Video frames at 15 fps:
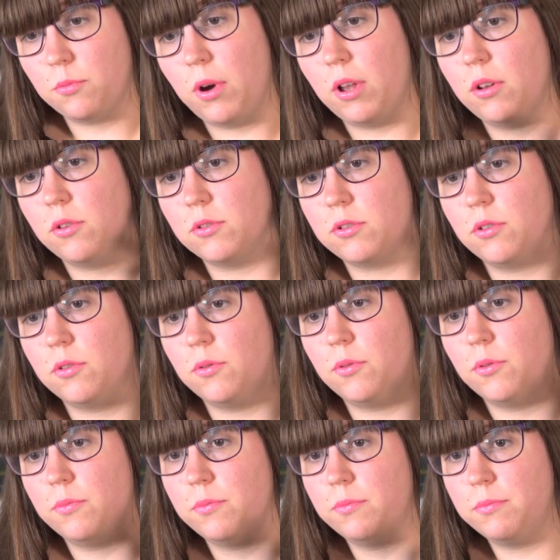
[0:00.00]
while
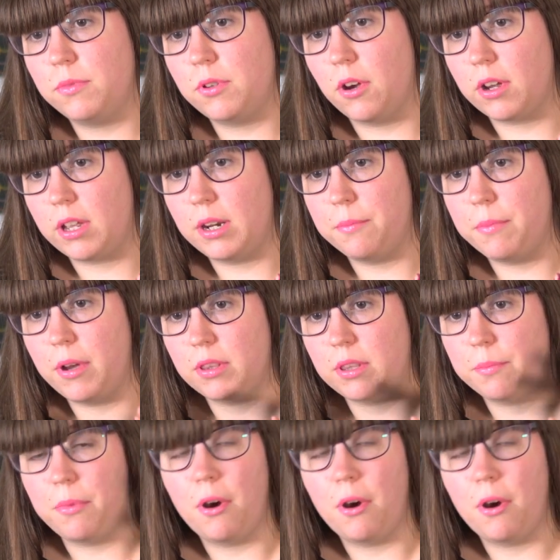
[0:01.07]
also talking about the